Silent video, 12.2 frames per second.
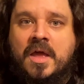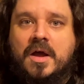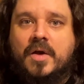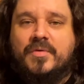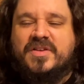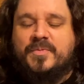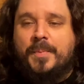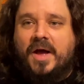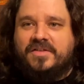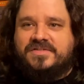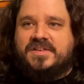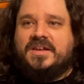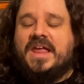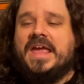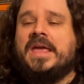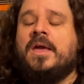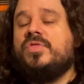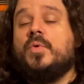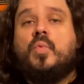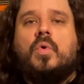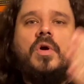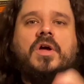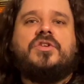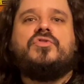a response to like the
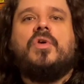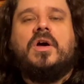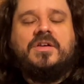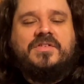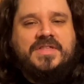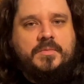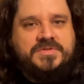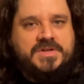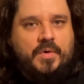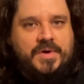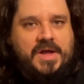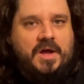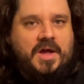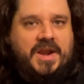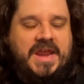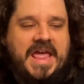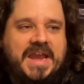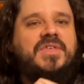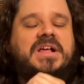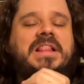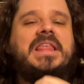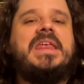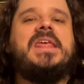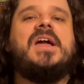war on drugs that was going on and the
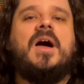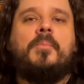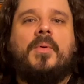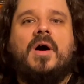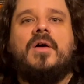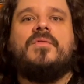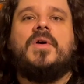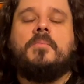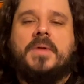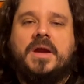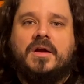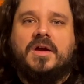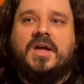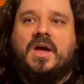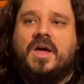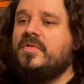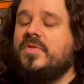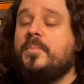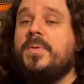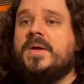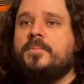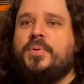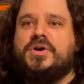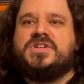cleaning up of America, the
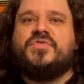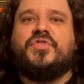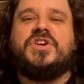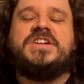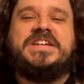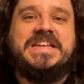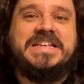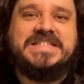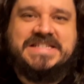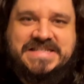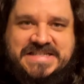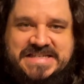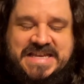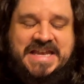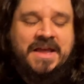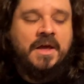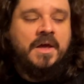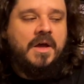big push for decency.